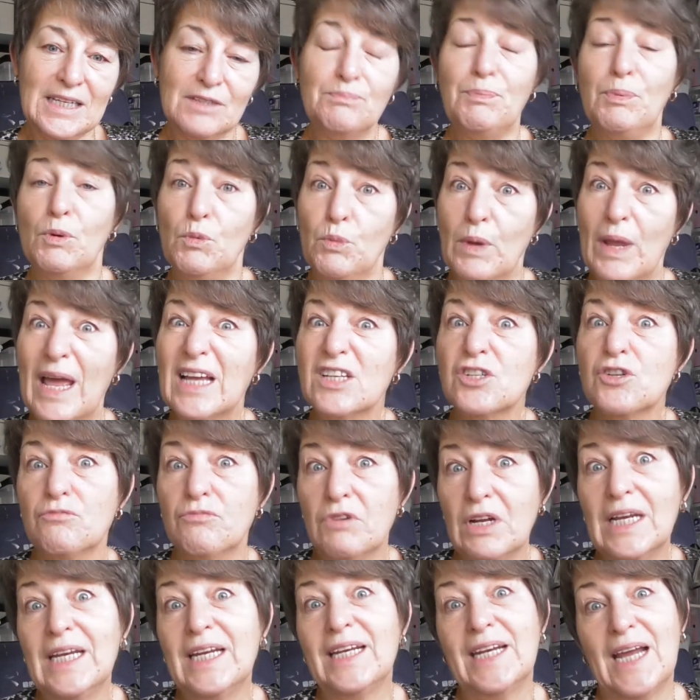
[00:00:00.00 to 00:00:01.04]
But we had a
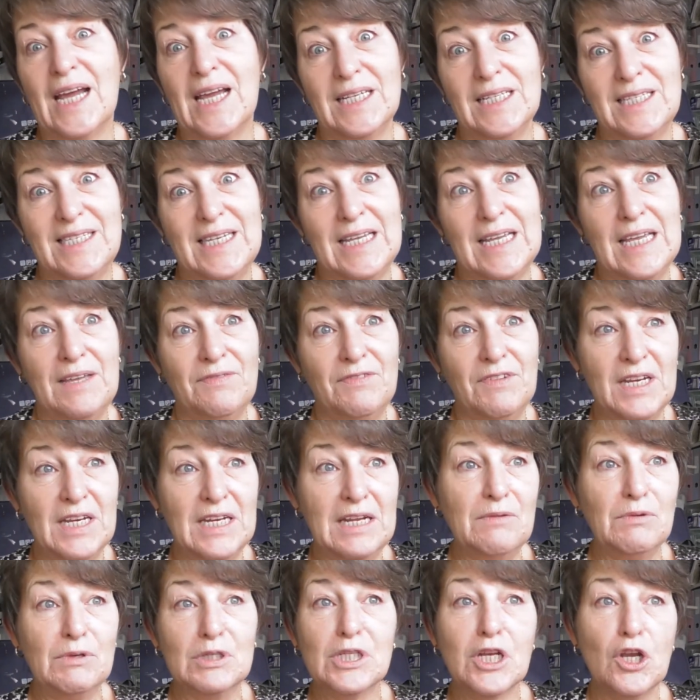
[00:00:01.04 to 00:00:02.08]
really nice evening,
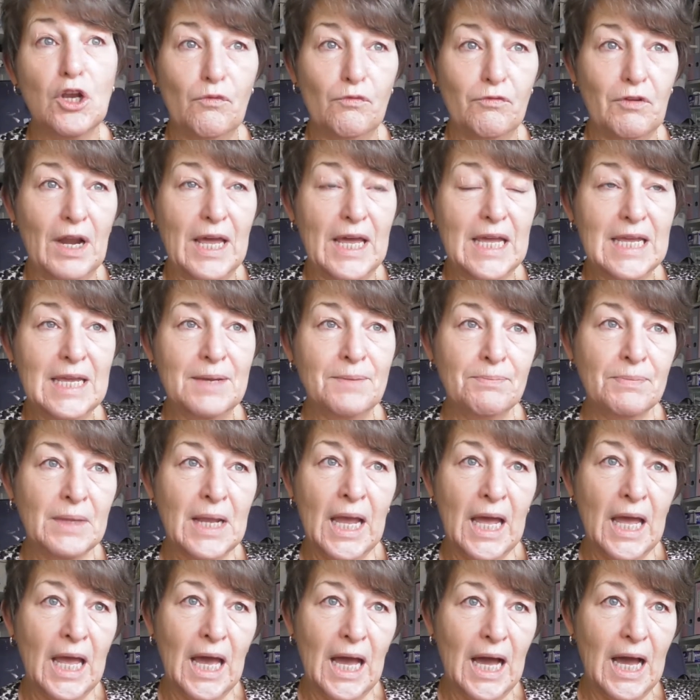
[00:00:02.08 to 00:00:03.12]
it was lovely.
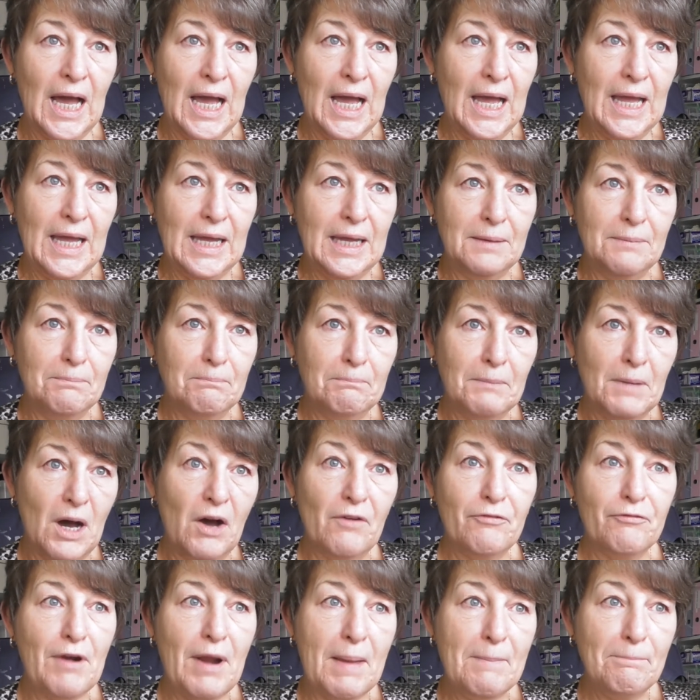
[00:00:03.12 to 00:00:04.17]

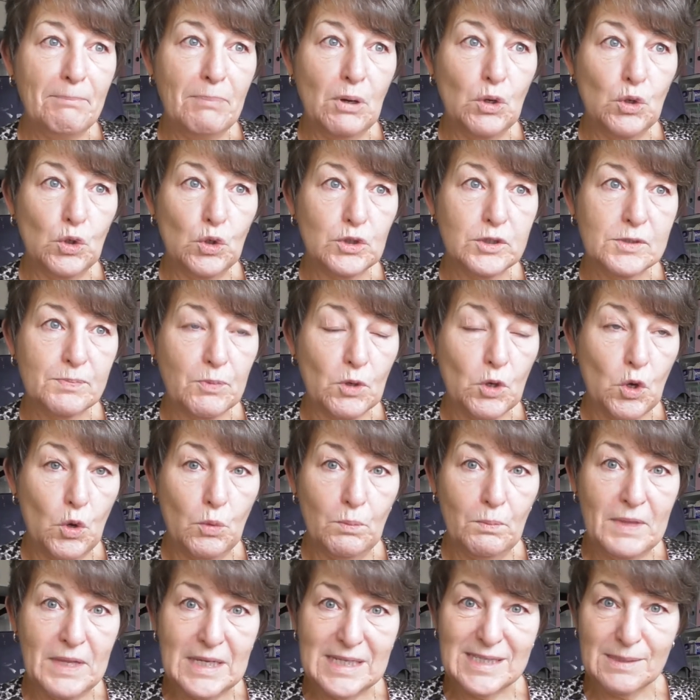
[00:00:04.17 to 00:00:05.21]
Our friend Paul's
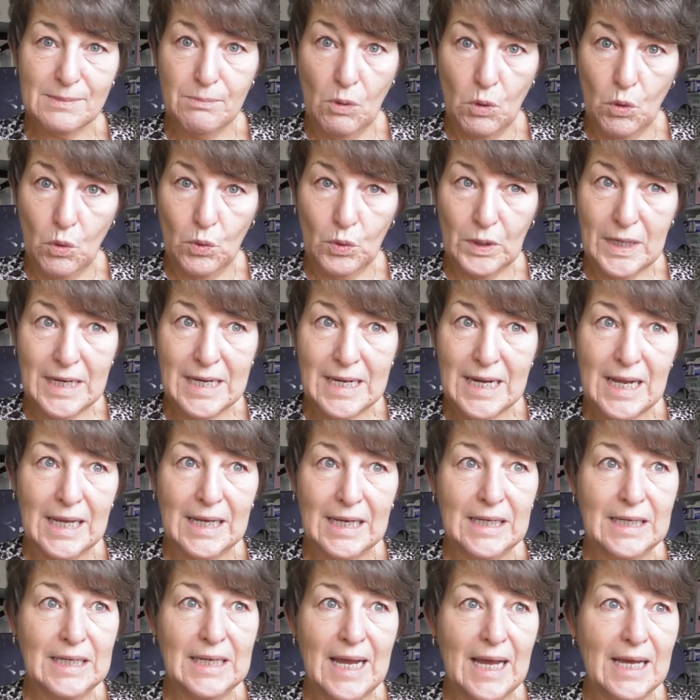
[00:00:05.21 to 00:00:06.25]
come this morning
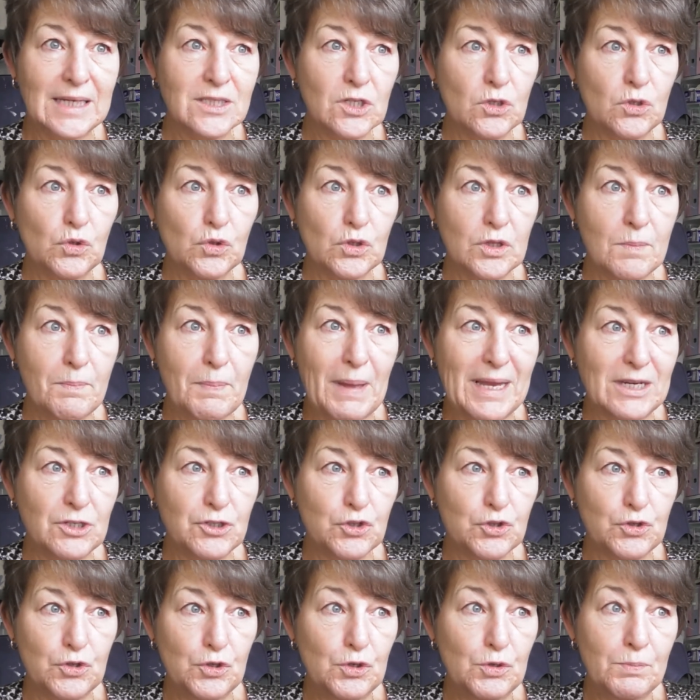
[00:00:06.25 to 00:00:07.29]
and had a look at the
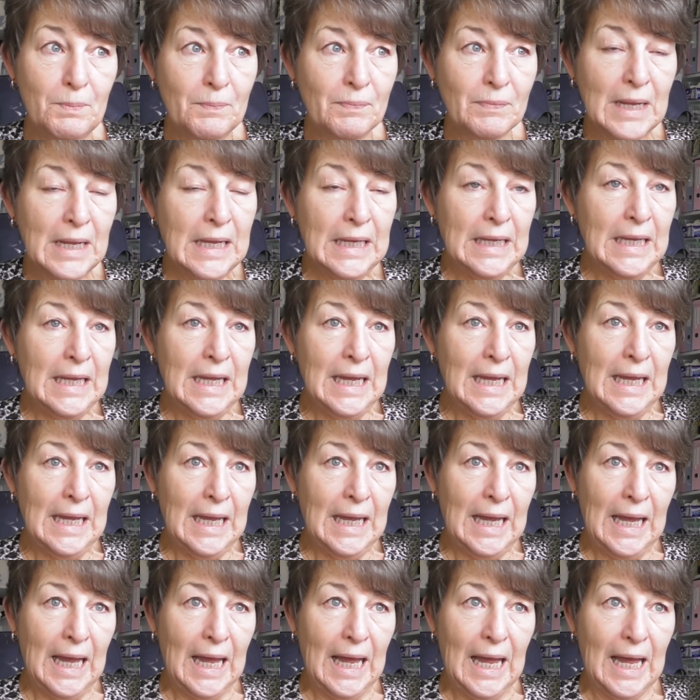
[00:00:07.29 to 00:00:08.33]
bedroom,
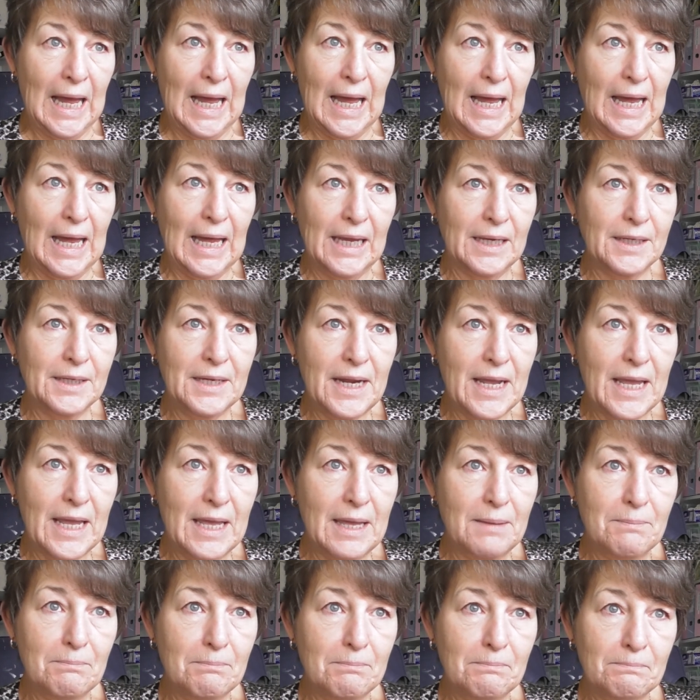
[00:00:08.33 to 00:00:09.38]

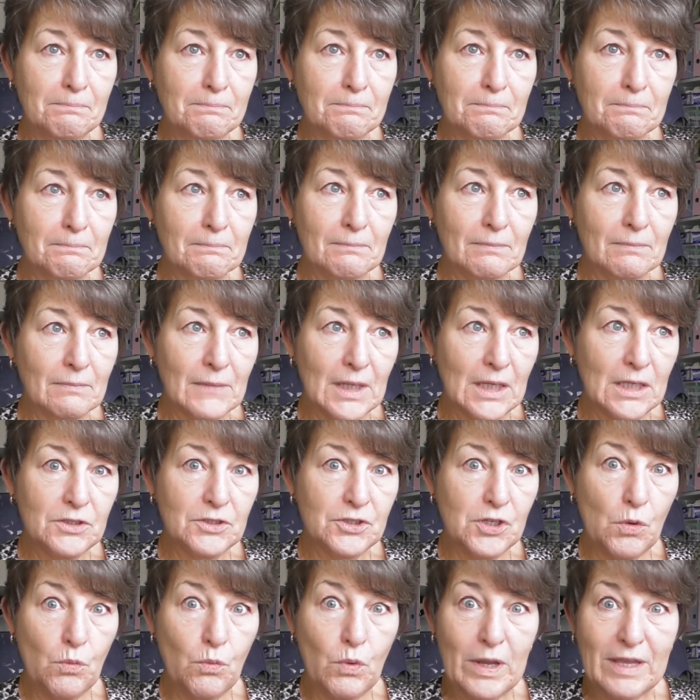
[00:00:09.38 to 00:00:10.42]
and
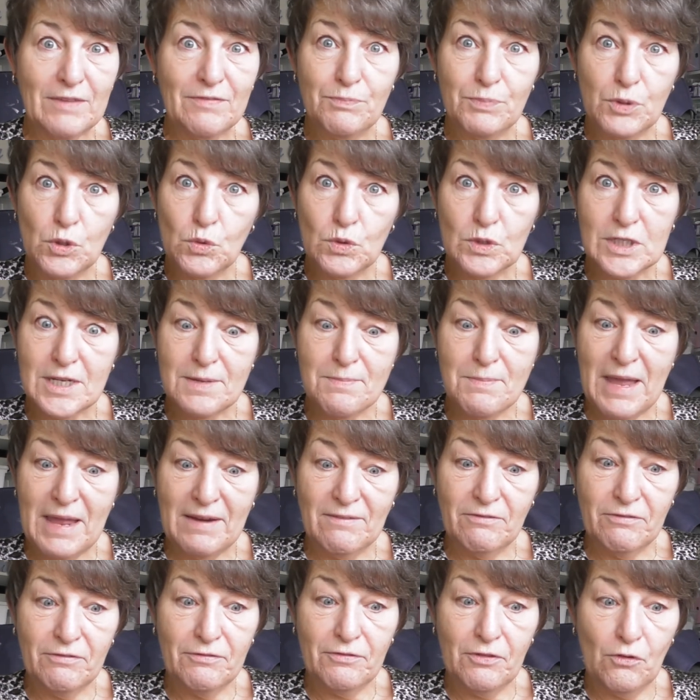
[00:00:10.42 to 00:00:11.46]
so we've booked him
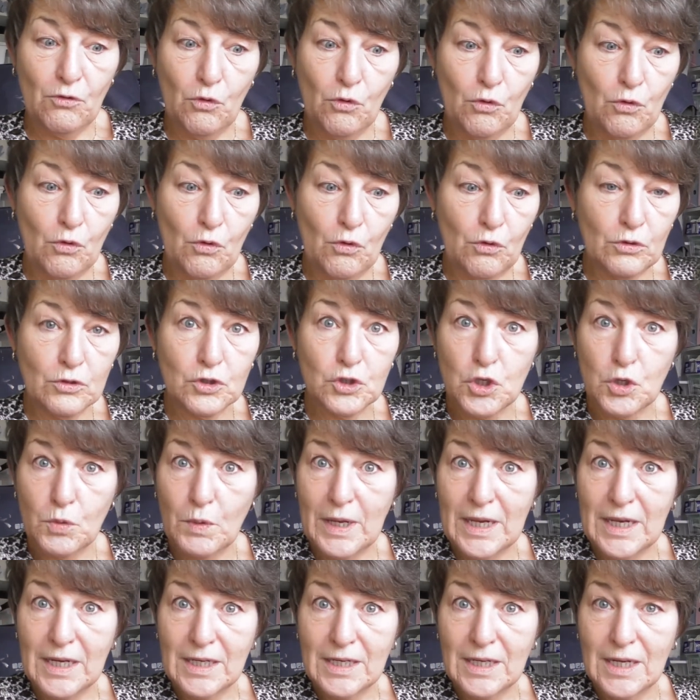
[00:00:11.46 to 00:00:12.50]
in for
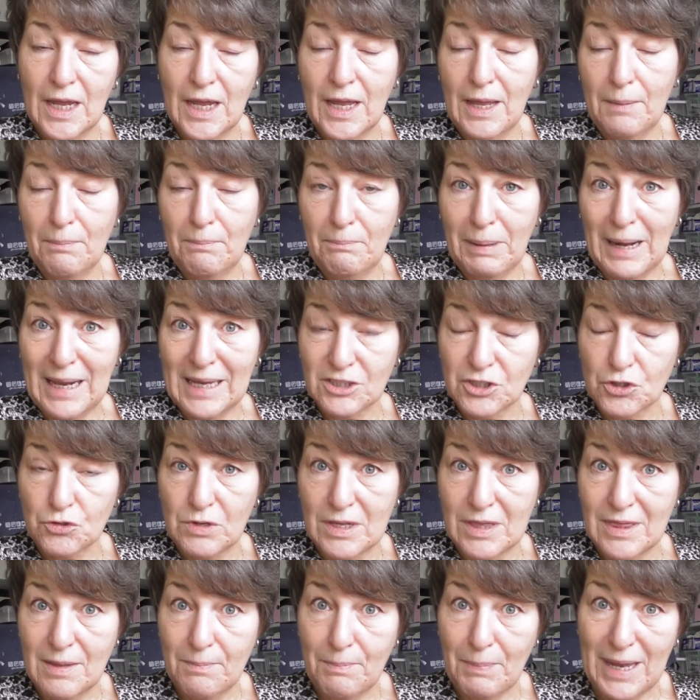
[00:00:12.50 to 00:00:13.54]
doing
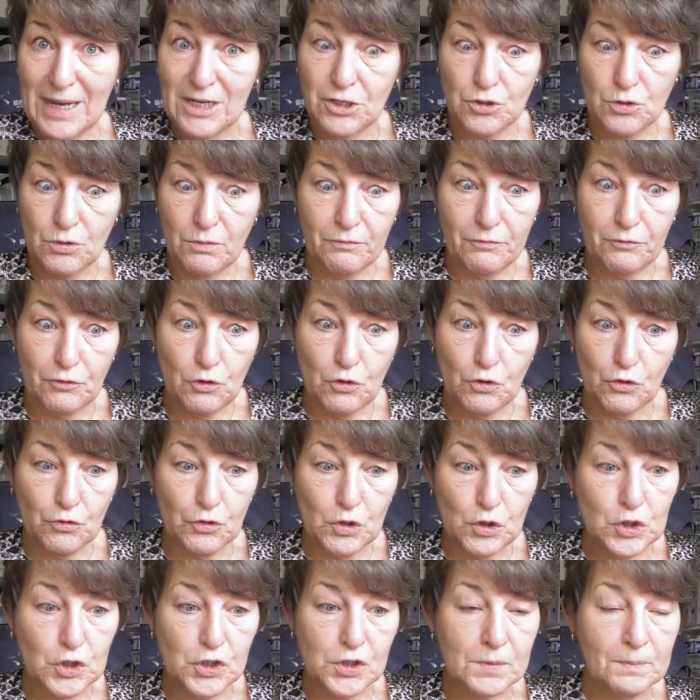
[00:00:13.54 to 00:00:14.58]
plastering the bedroom for
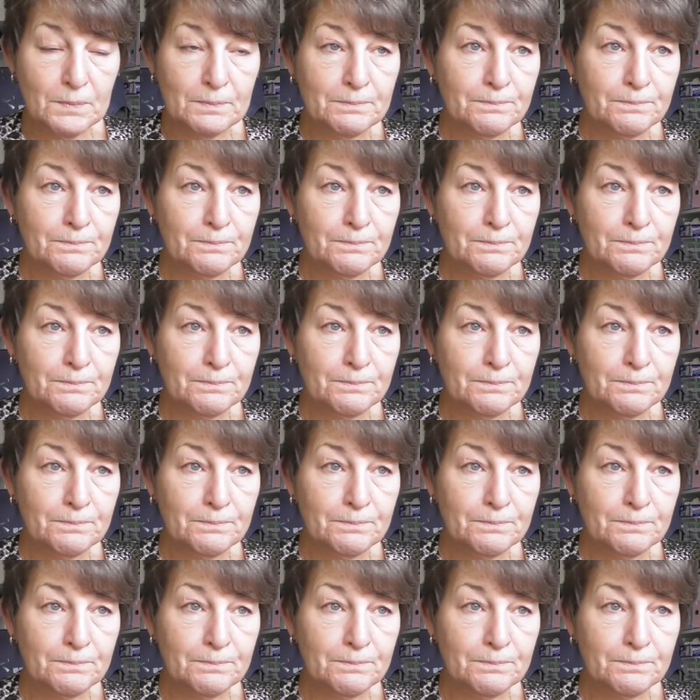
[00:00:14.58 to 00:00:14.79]
us.